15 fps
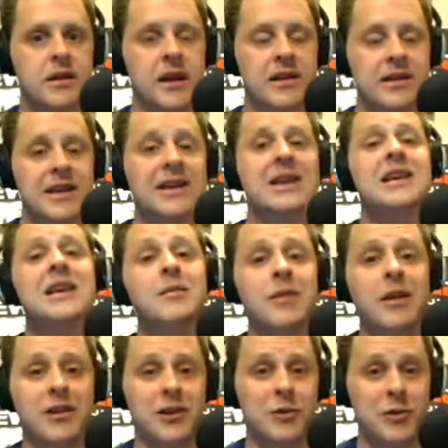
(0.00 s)
it's going to
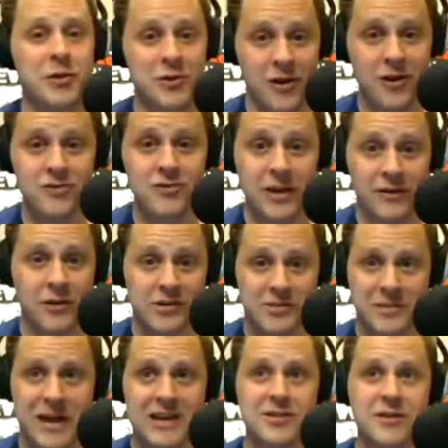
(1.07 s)
email you when your hard drive goes
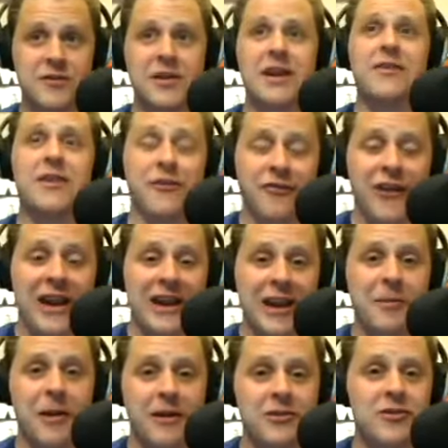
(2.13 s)
bad. So if you give it a fake
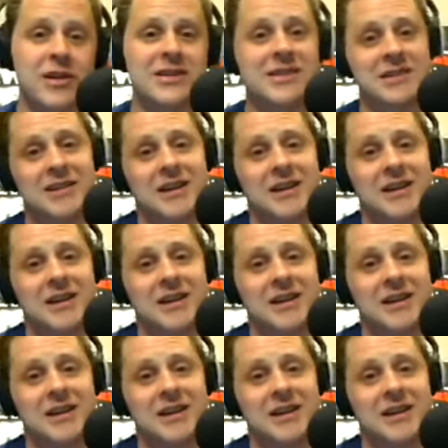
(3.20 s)
email address,